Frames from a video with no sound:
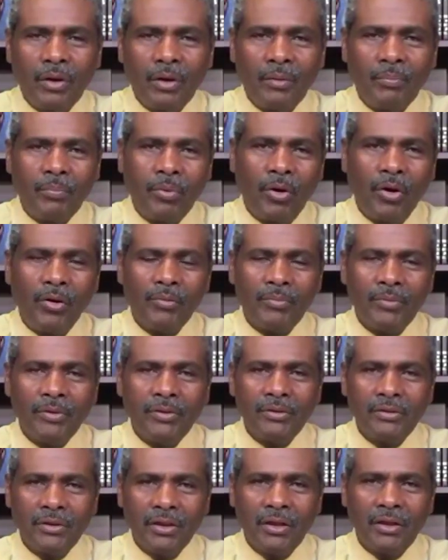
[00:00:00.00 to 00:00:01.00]

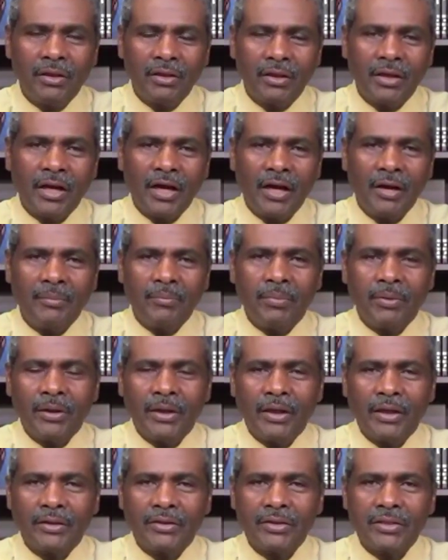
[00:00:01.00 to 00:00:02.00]
apartment uh,
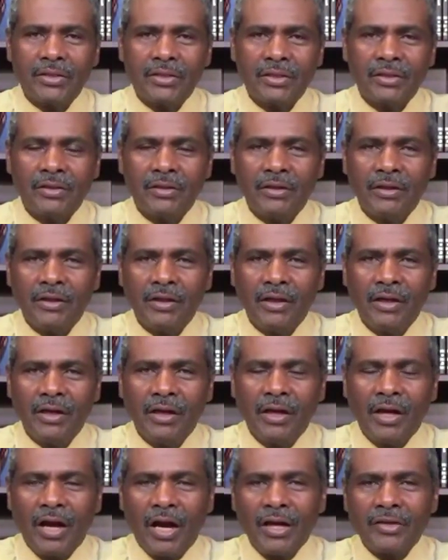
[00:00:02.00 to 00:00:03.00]
complex,
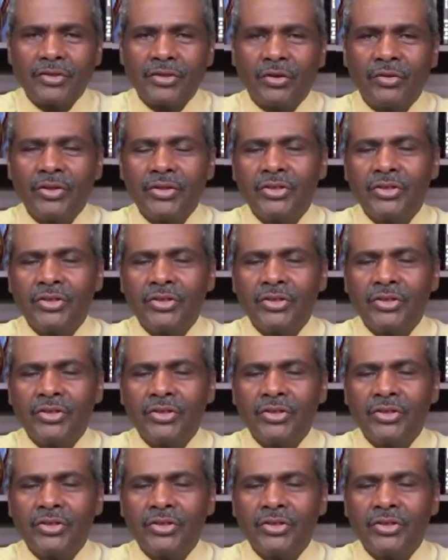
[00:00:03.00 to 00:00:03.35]
I saw